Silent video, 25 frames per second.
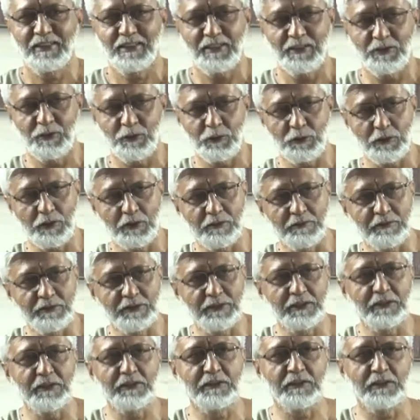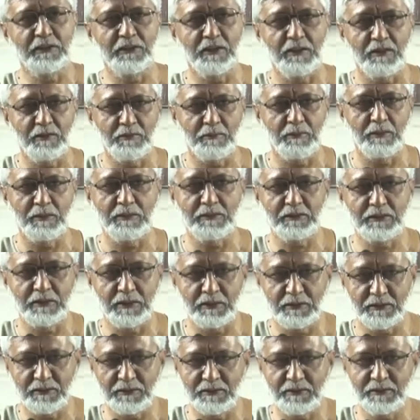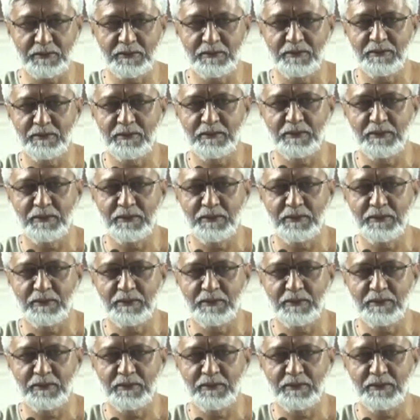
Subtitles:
or conversation amongst us